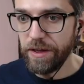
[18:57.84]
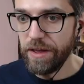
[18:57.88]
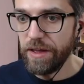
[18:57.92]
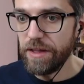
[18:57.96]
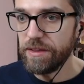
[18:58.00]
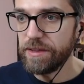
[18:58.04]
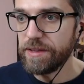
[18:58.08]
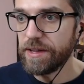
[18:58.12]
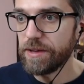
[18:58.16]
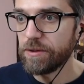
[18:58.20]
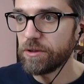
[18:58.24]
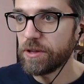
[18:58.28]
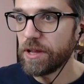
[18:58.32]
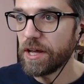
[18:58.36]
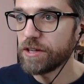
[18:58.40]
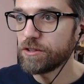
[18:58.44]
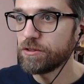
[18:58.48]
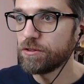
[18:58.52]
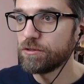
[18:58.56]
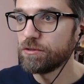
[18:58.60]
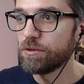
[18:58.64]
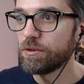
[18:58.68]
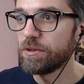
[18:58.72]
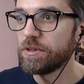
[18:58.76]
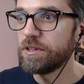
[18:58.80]
And I would like
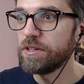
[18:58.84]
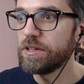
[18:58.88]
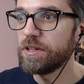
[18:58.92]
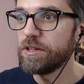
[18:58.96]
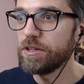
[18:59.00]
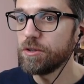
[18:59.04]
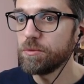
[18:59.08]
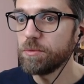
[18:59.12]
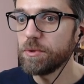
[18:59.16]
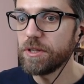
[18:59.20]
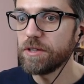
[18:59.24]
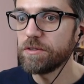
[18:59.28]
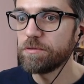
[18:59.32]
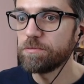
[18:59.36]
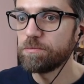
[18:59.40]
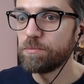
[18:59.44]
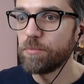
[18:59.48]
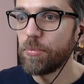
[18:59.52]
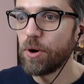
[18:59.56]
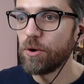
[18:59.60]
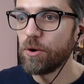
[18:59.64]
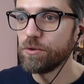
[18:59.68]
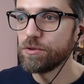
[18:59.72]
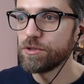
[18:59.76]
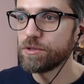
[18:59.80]
to do a little bit of
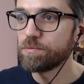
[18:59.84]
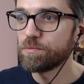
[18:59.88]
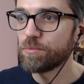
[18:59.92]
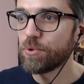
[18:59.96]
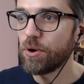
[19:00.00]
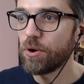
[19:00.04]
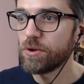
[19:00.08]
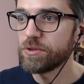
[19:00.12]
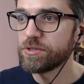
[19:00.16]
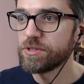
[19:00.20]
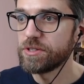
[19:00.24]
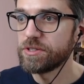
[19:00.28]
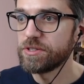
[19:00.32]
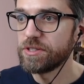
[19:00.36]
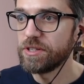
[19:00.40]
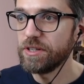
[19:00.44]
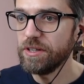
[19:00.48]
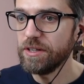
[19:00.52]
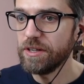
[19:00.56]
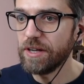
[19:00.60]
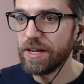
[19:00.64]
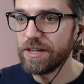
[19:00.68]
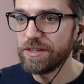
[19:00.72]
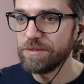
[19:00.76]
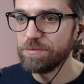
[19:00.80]

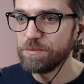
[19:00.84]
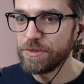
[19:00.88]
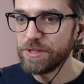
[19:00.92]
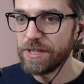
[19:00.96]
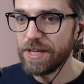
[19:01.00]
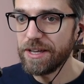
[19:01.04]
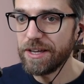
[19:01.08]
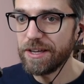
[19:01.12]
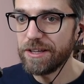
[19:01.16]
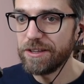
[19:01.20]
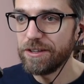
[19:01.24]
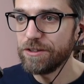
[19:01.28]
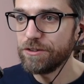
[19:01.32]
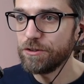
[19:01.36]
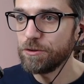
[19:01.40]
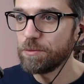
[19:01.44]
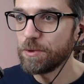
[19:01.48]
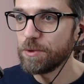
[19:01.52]
post-processing. I am saying a little